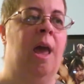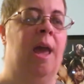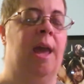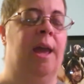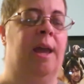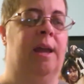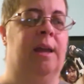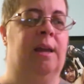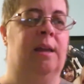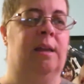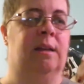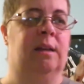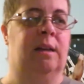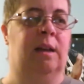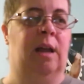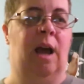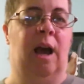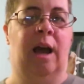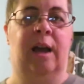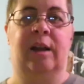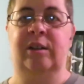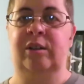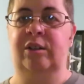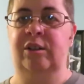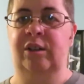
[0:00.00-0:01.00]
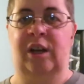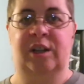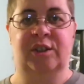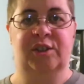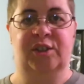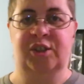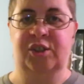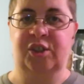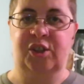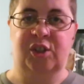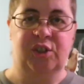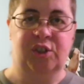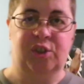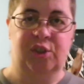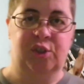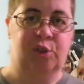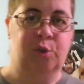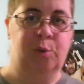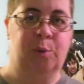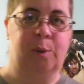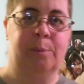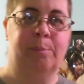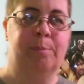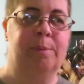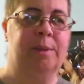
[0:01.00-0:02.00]
and I, I just couldn't
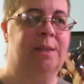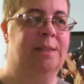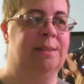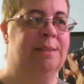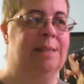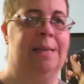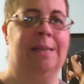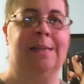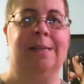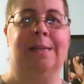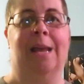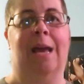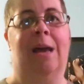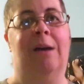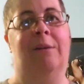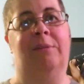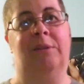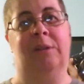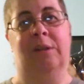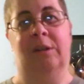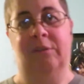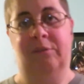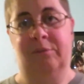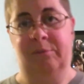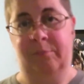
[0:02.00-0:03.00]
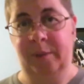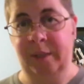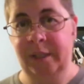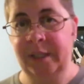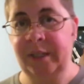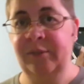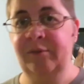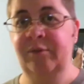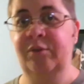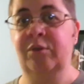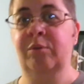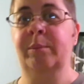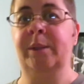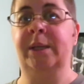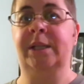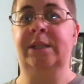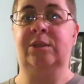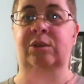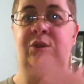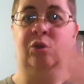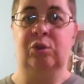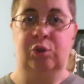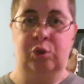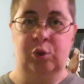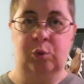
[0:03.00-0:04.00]
do it because I didn't have enough money for me
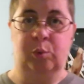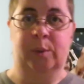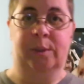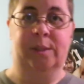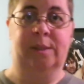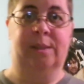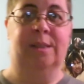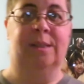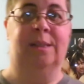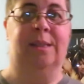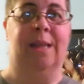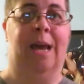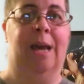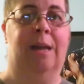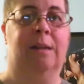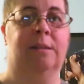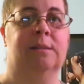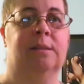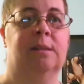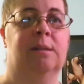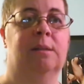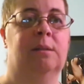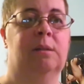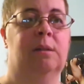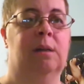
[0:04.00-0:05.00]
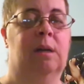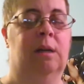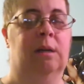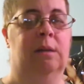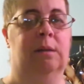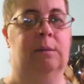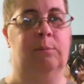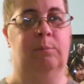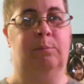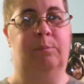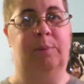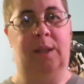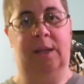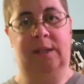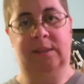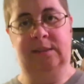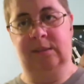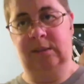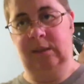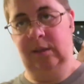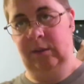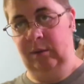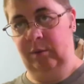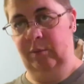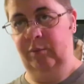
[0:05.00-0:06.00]
to do it that
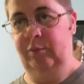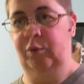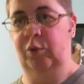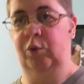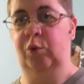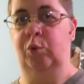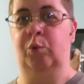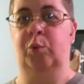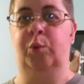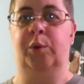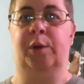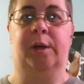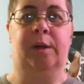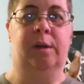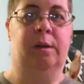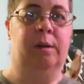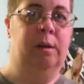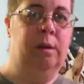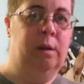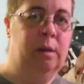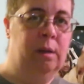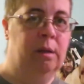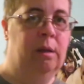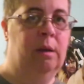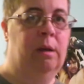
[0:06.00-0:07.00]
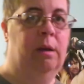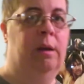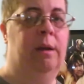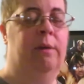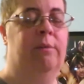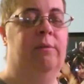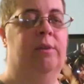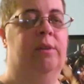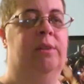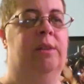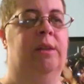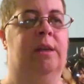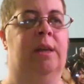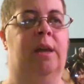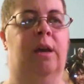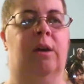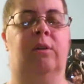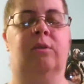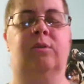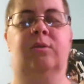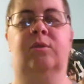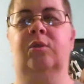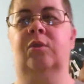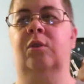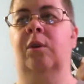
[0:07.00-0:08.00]
plus food and everything
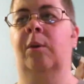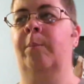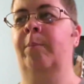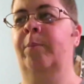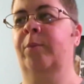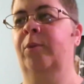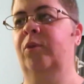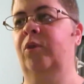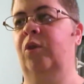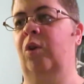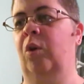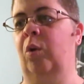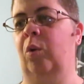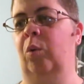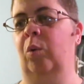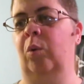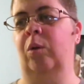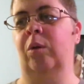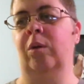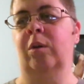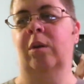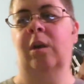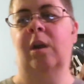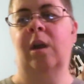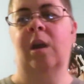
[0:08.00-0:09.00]
else so